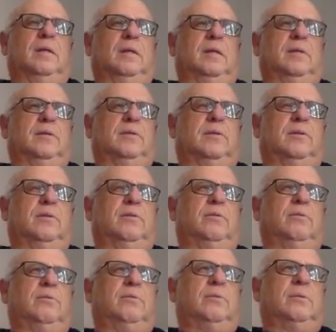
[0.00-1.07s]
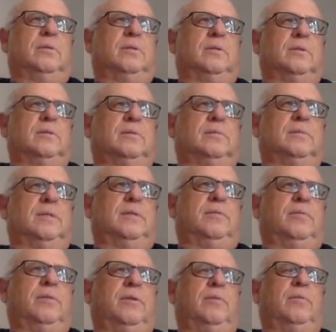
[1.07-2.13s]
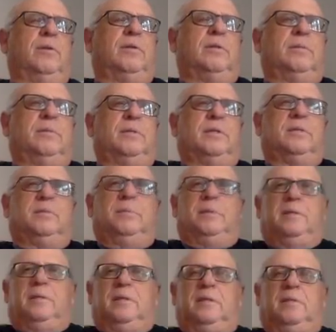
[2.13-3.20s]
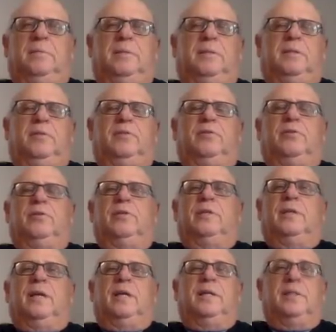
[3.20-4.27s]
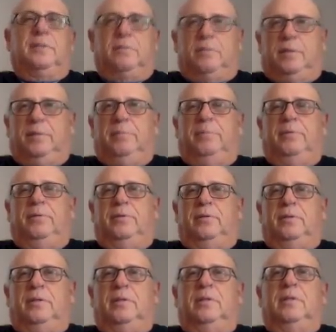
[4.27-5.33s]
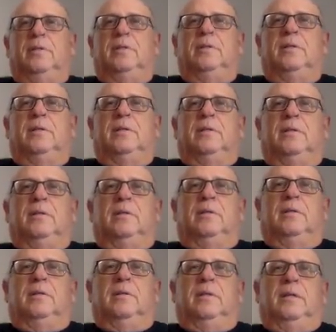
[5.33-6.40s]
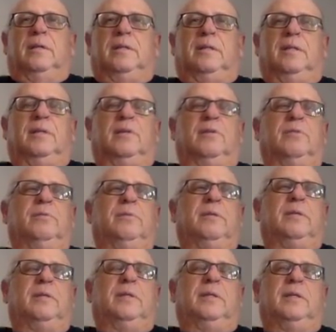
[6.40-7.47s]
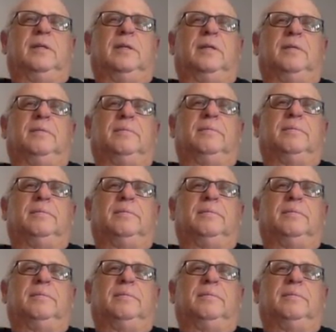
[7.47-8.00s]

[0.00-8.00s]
And so, therefore, I want to be explicit that certain kinds of temples, I think, are really are